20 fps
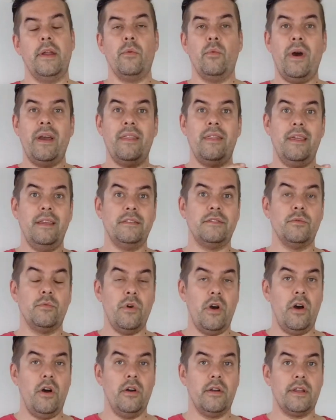And why this
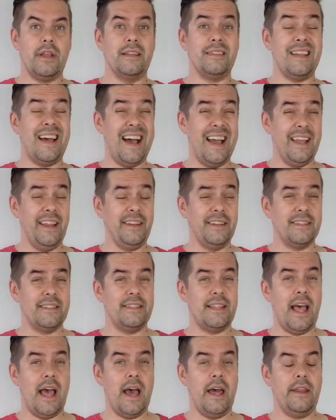work, as I
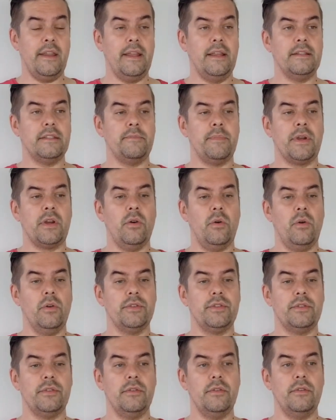understand, is
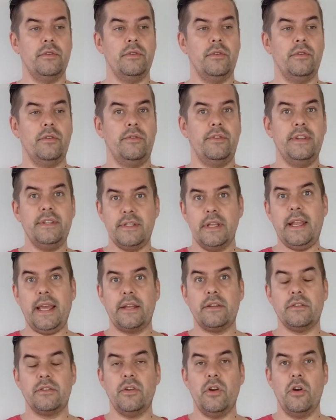because this
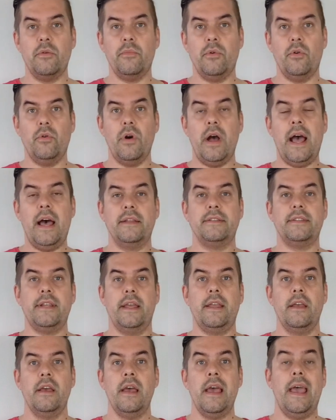electric turbo has
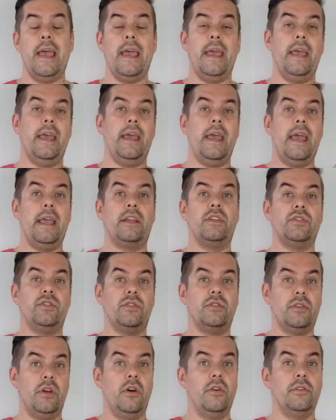a
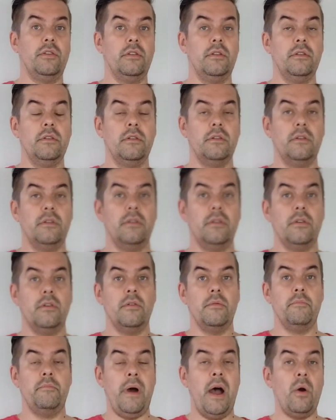external
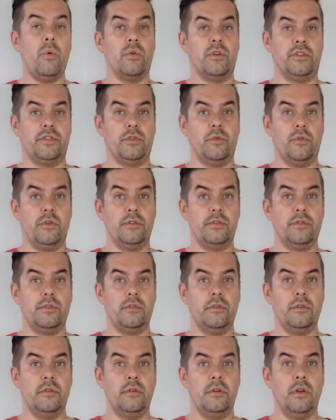power
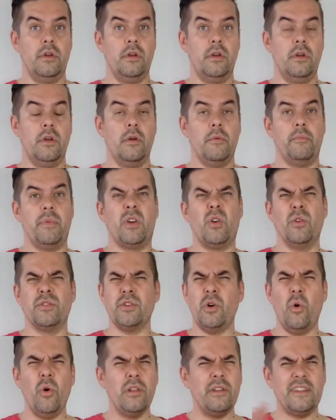source.
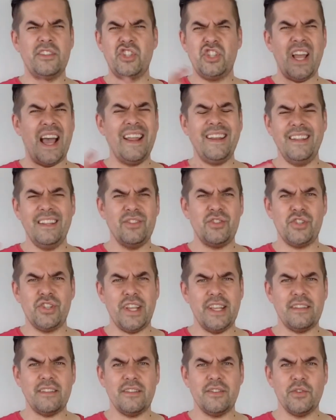Because all the Chinese
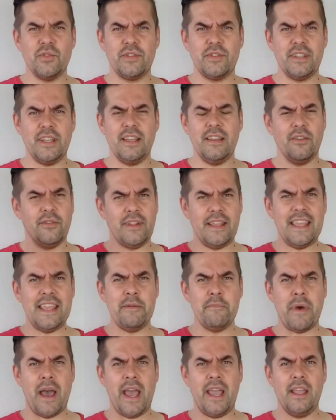shit you see on the
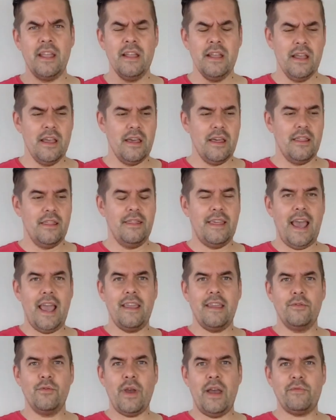eBay,
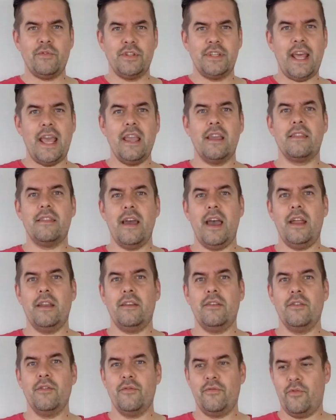they, you have to take that